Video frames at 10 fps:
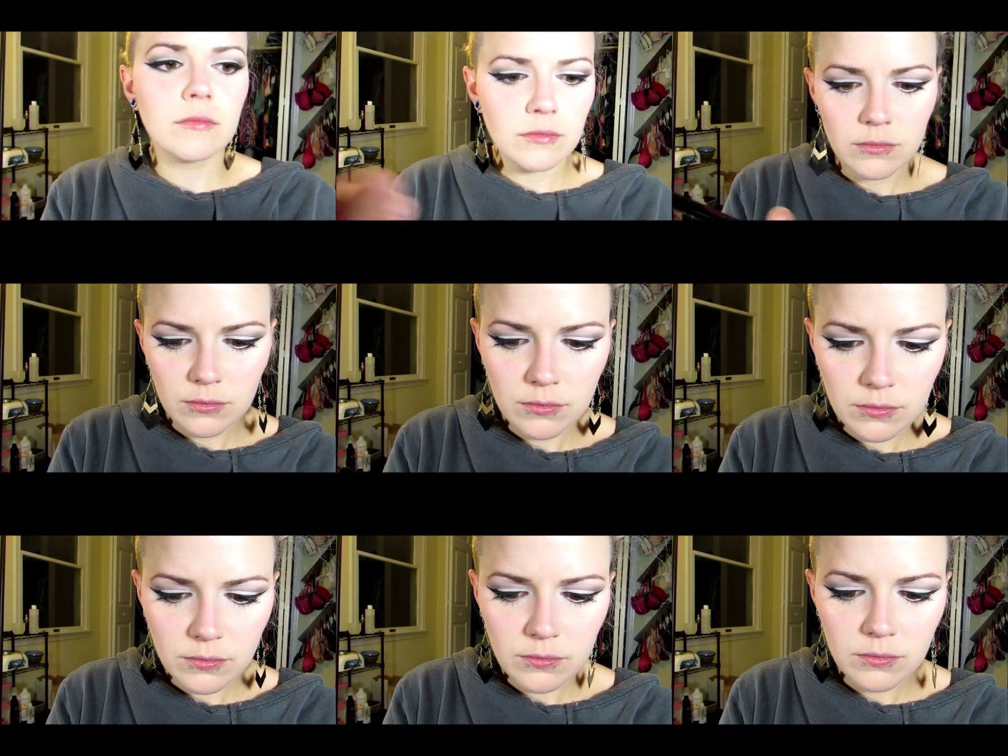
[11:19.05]
and I'm
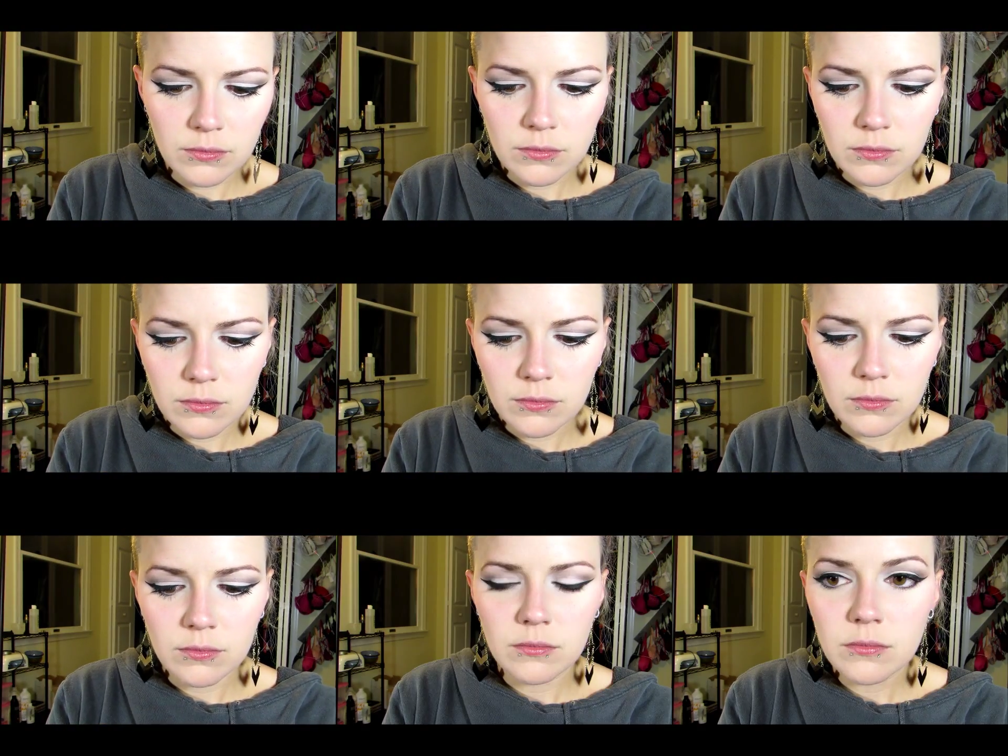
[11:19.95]
using just a
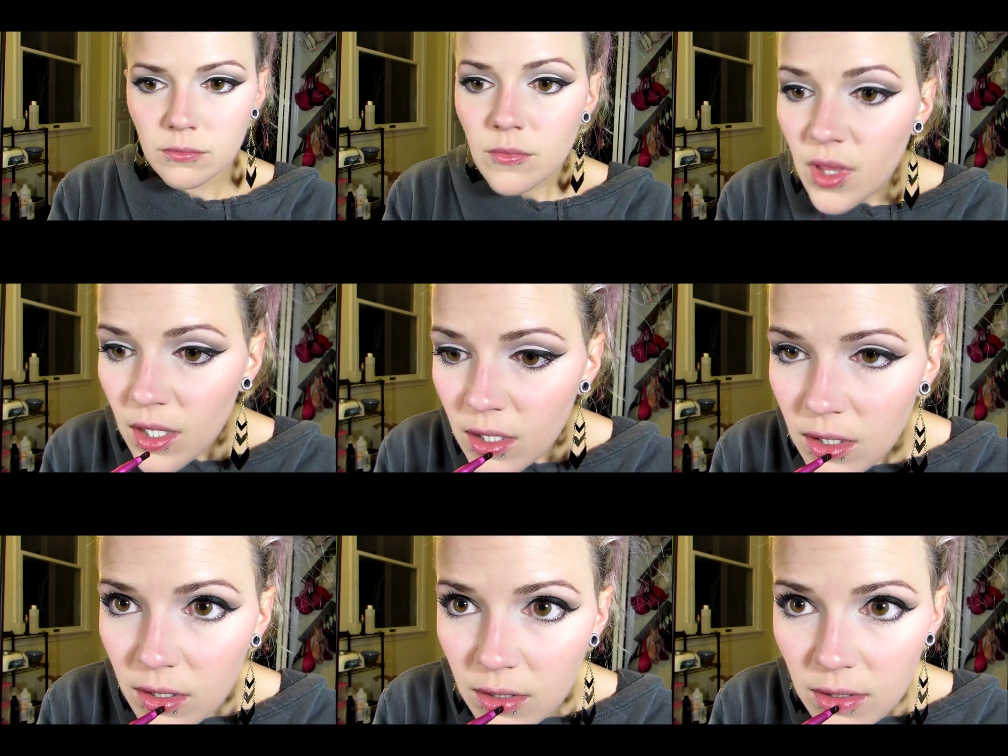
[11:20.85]
Sephora lip
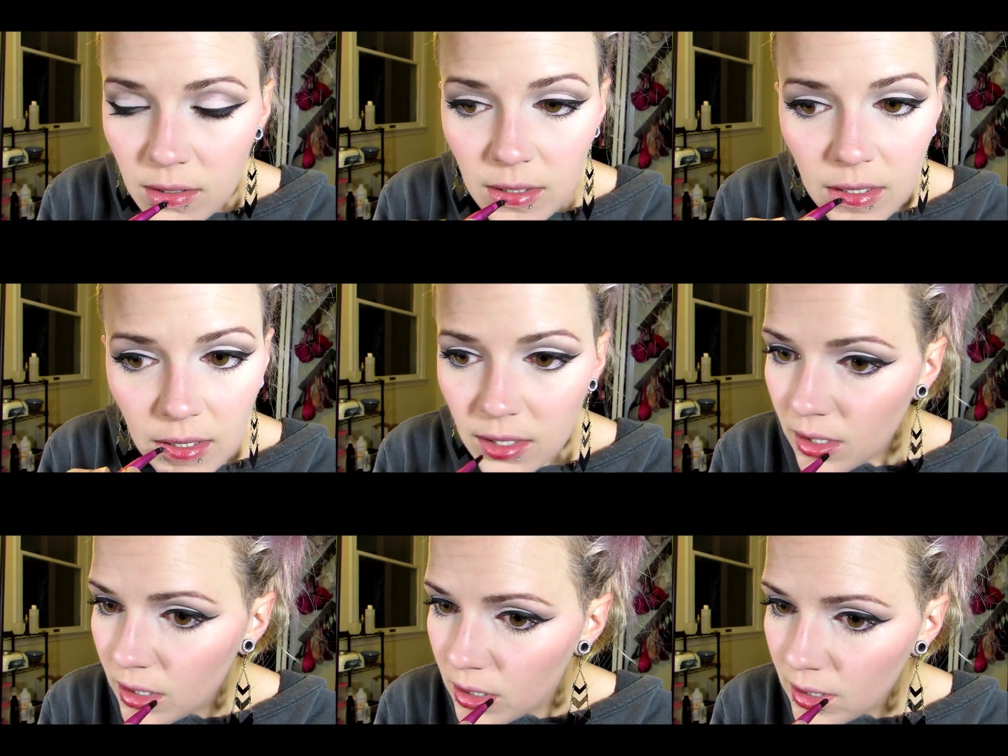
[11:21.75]
brush.
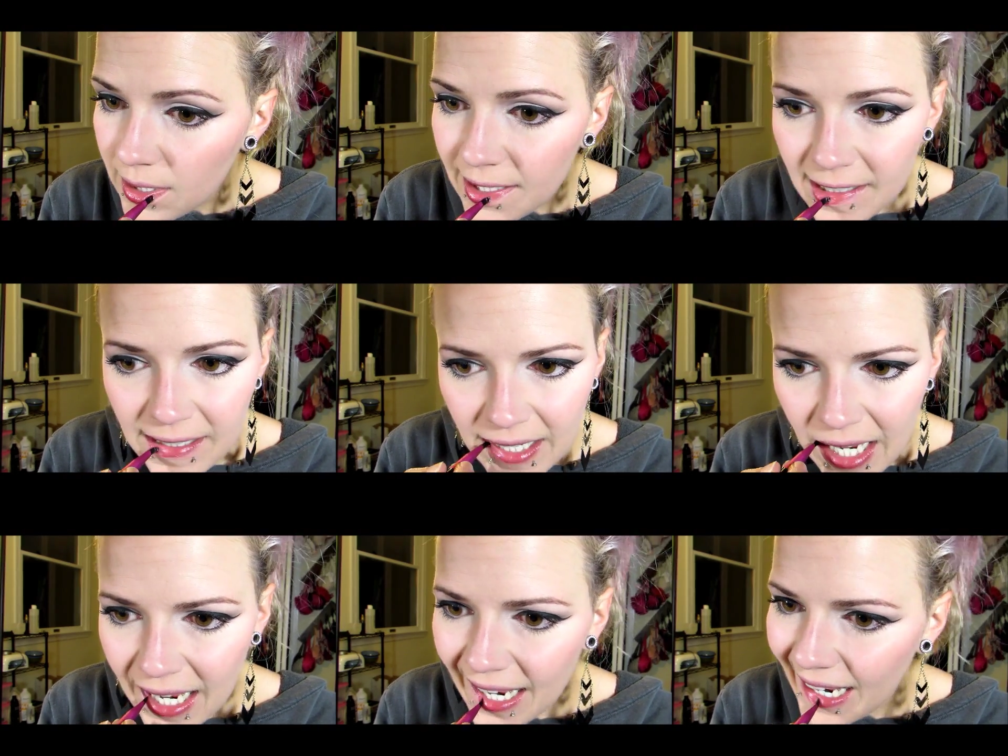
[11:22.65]
And I kind of fell out
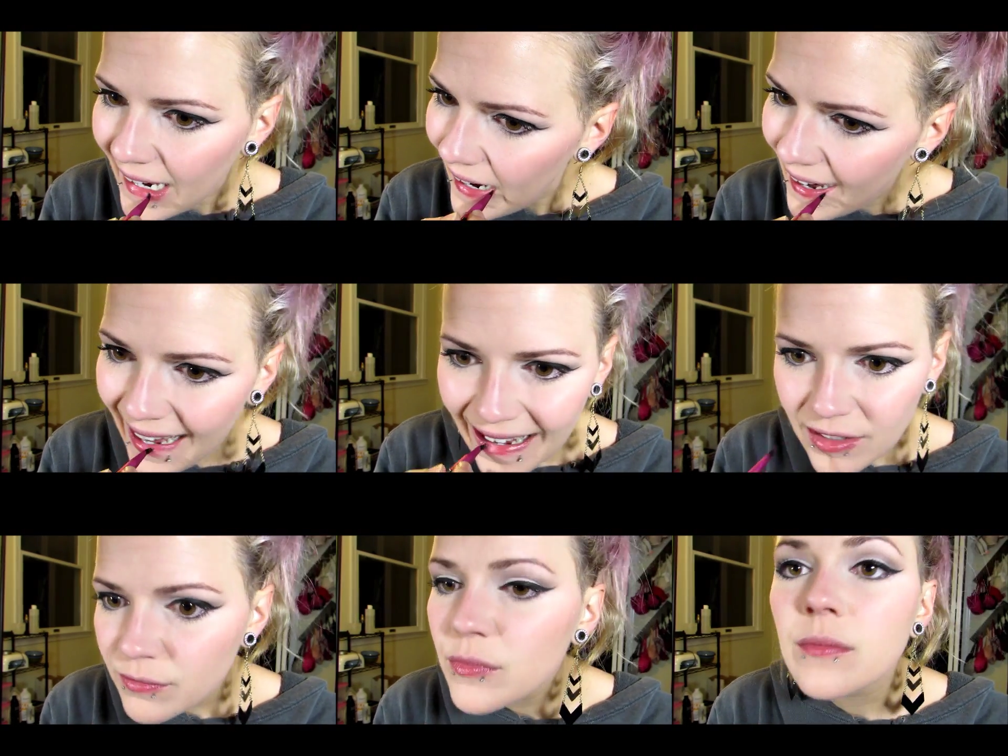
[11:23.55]
of the camera at this point,
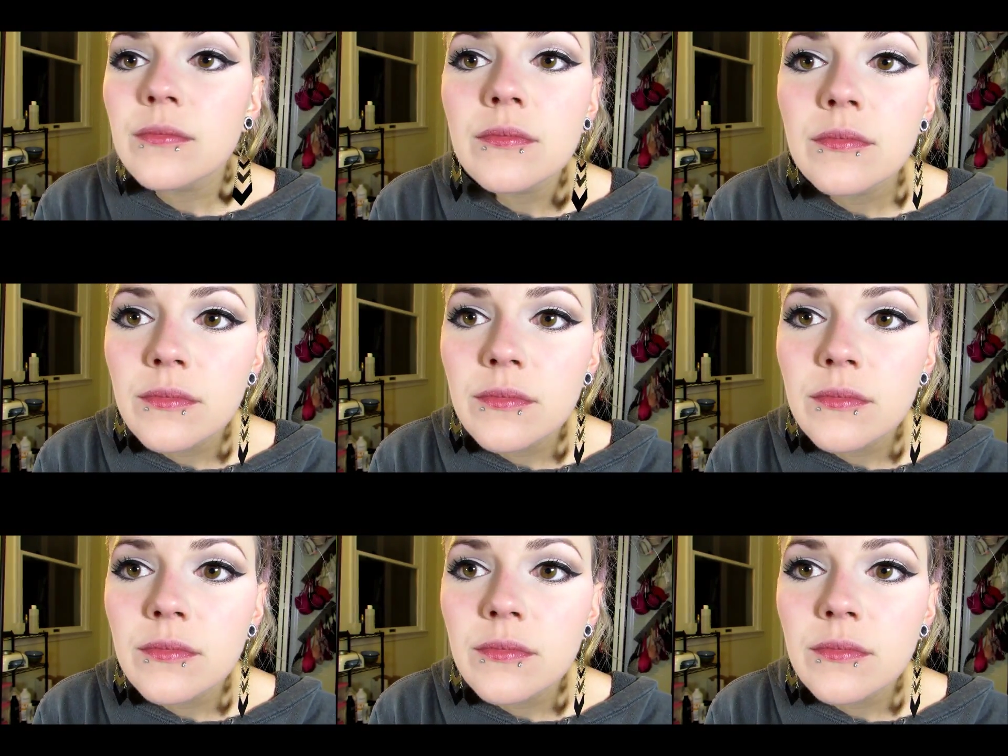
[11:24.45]
but I would definitely